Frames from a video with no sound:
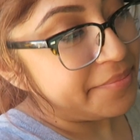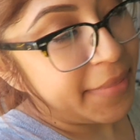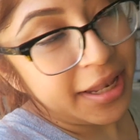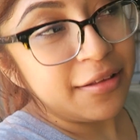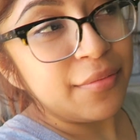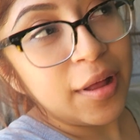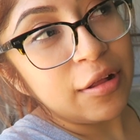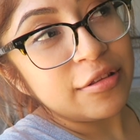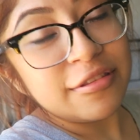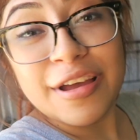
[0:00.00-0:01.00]
might as
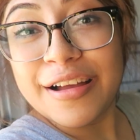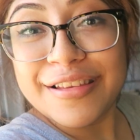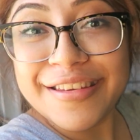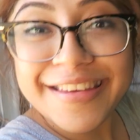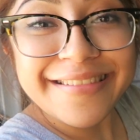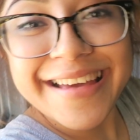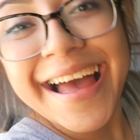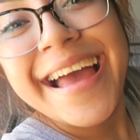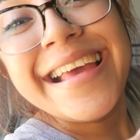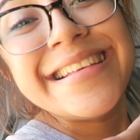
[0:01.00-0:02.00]
well talk to you
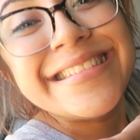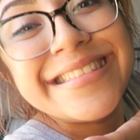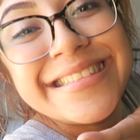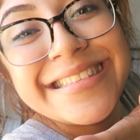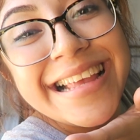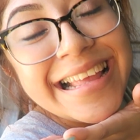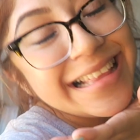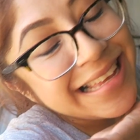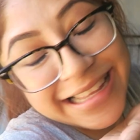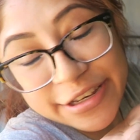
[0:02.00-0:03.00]
guys
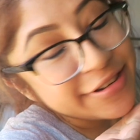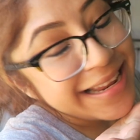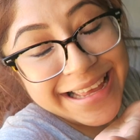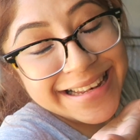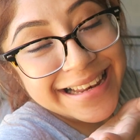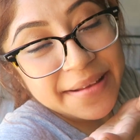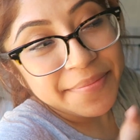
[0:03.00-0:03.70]
in the internet